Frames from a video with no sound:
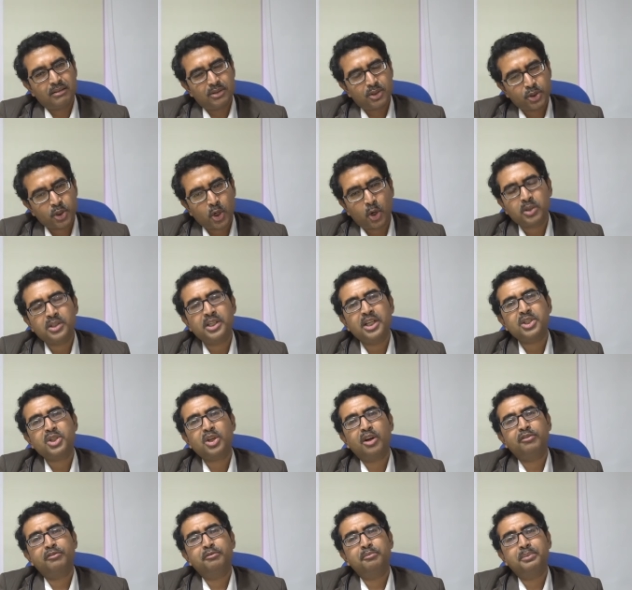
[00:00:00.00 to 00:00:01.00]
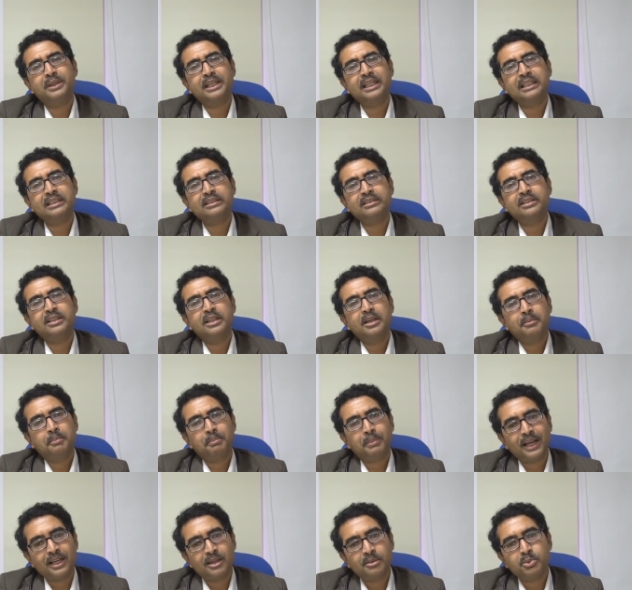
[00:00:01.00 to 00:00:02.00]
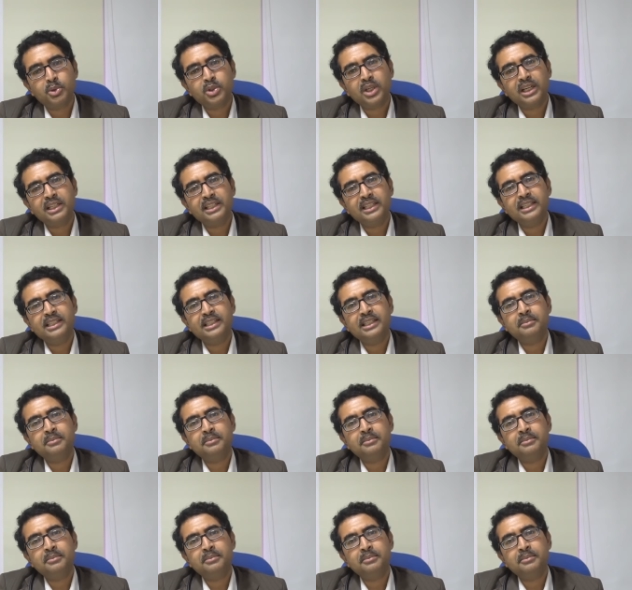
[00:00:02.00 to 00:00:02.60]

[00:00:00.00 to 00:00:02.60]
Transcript: shortness of breath, pulmonary